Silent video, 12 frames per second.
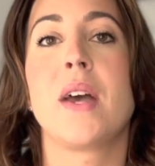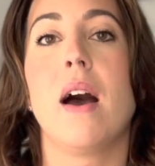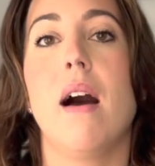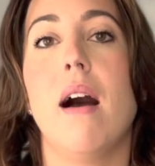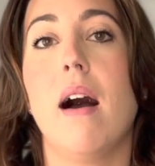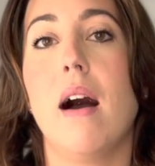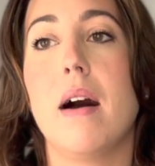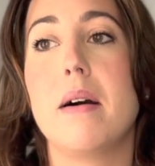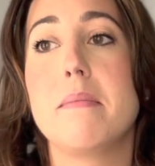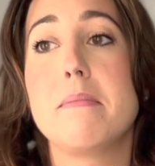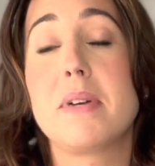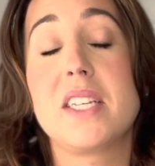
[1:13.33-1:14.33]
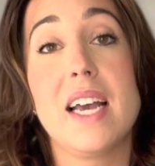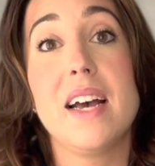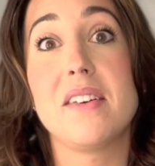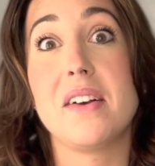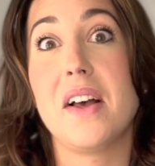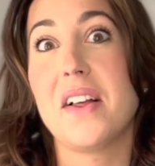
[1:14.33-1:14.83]
But yeah,
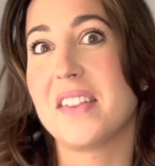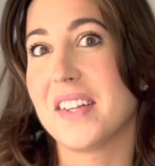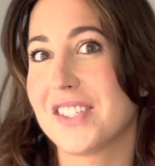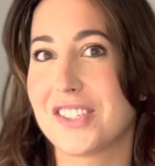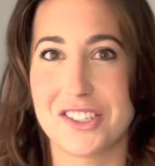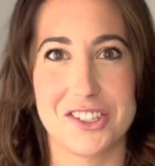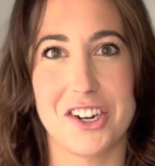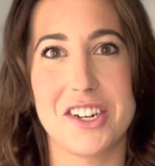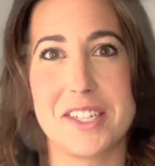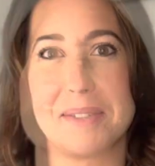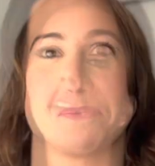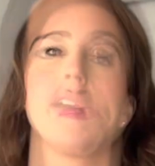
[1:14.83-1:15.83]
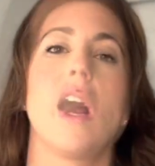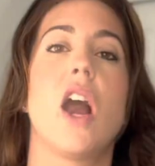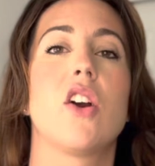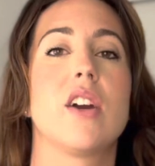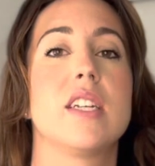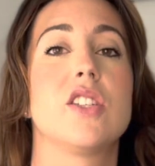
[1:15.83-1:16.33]
let's get started. All
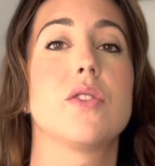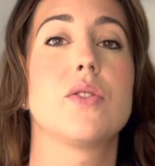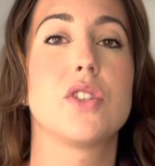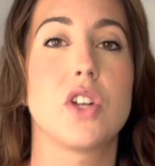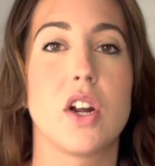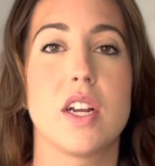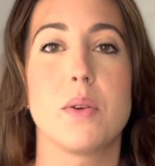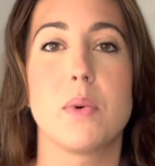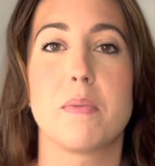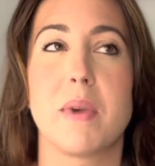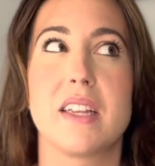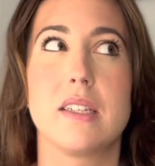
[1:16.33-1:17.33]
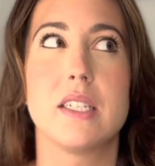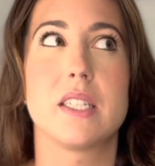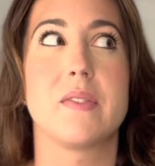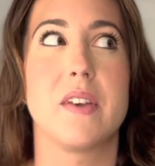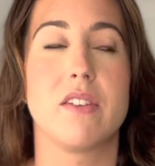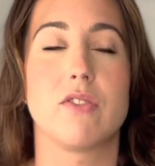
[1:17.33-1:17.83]
right, so starting with my least
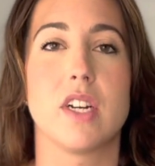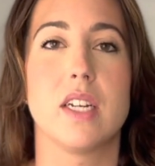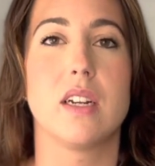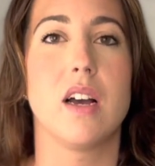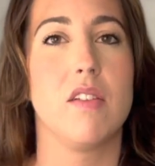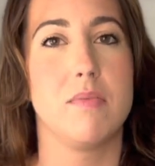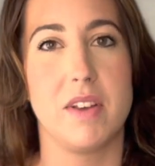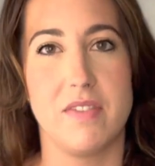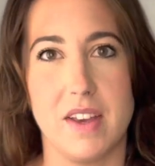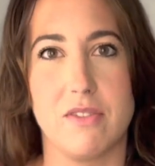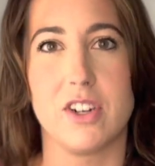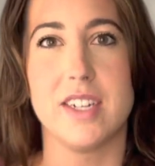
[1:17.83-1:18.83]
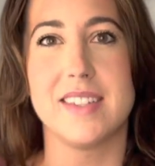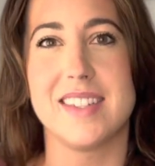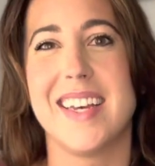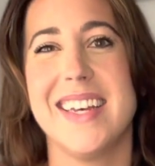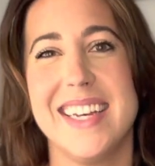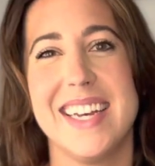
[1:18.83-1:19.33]
favorite of my favorites,
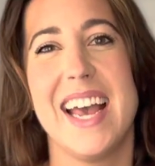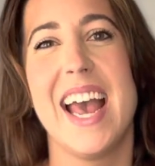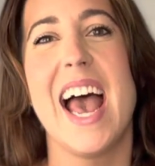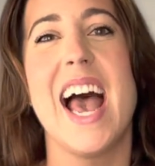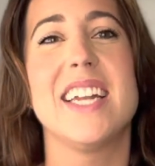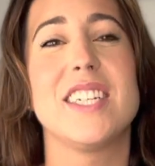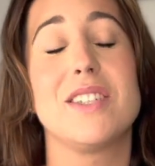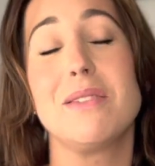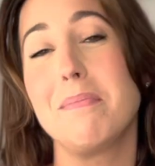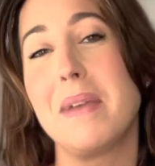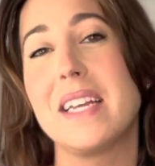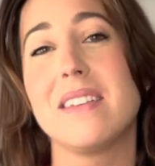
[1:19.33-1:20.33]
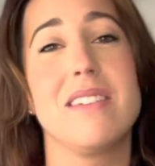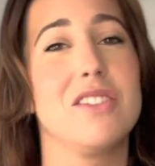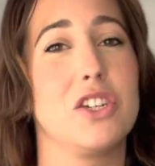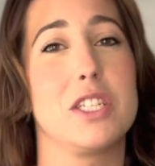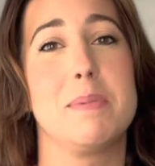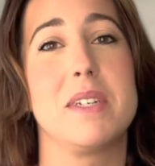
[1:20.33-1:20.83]
and it's mainly
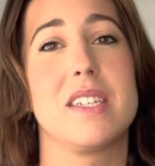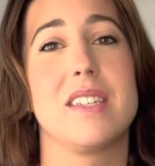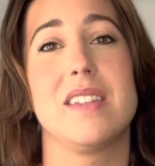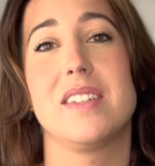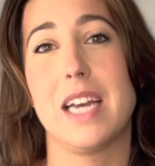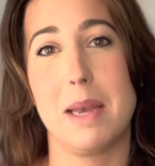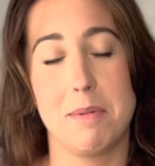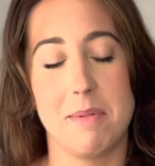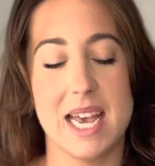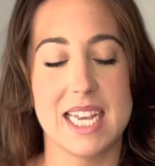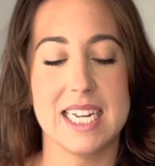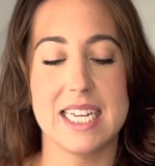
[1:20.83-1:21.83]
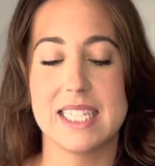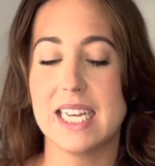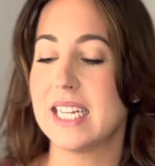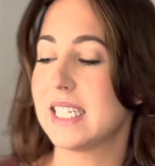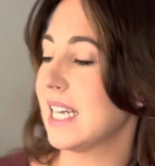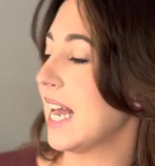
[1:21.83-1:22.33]
just because of the type of bag it is.
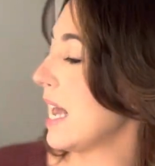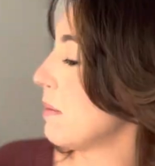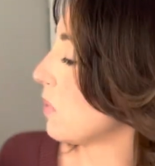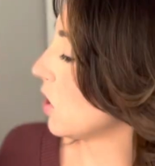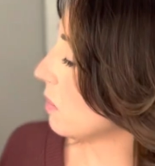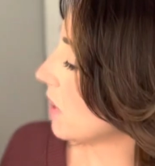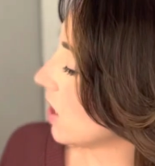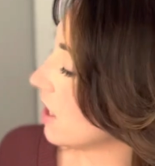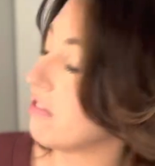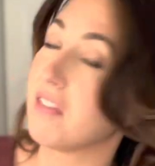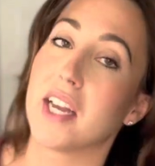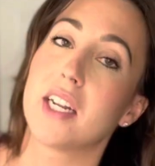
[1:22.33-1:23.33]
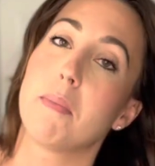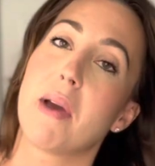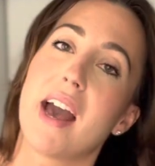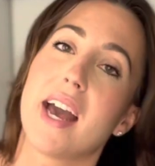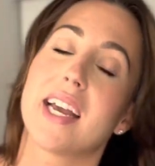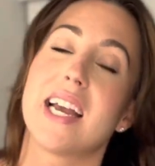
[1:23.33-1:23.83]
It's a Burberry fanny
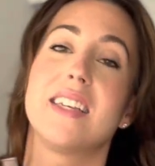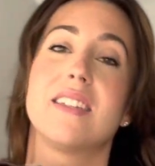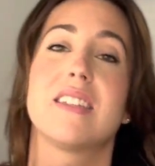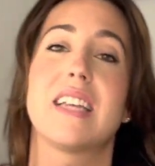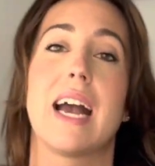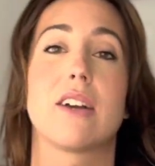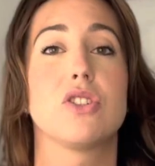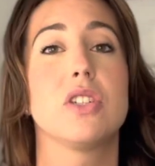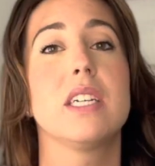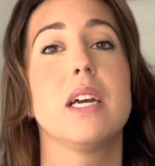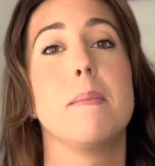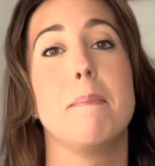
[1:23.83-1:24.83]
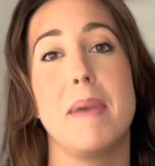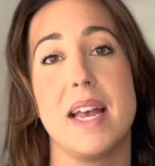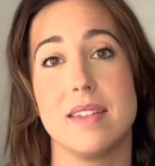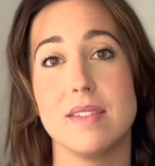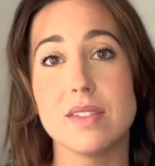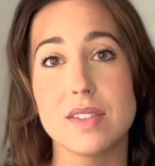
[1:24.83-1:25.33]
pack, and this is actually a
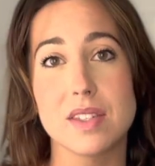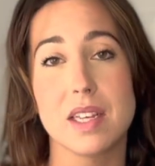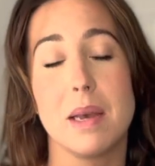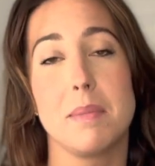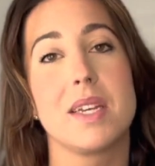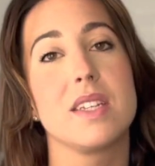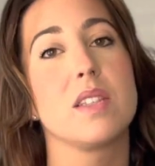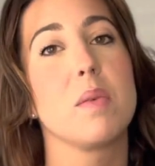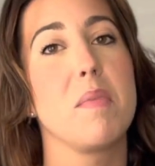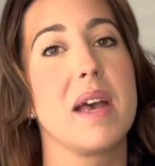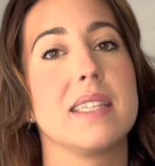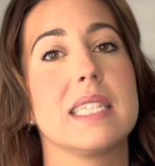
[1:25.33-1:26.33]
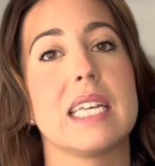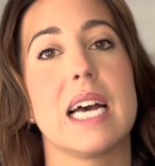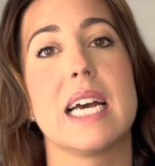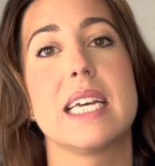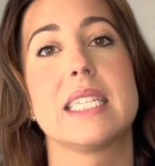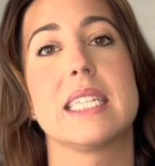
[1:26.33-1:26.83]
men's because the men's
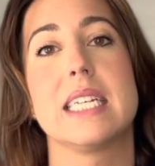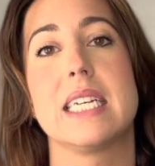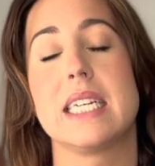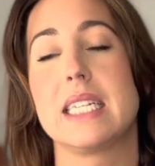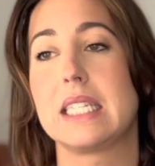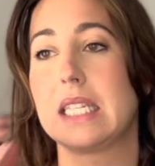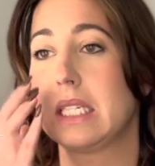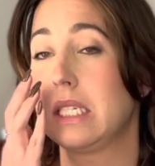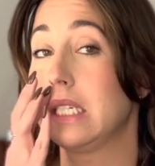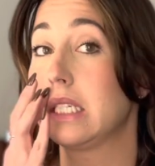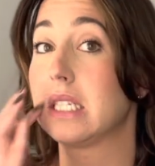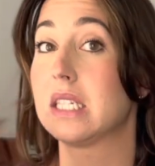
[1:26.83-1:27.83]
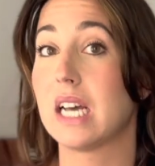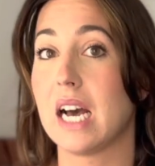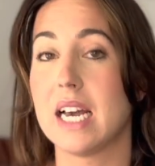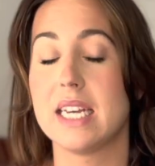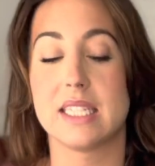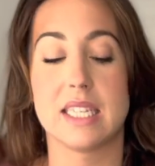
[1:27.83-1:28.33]
size is decent
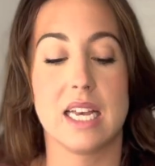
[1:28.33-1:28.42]
size.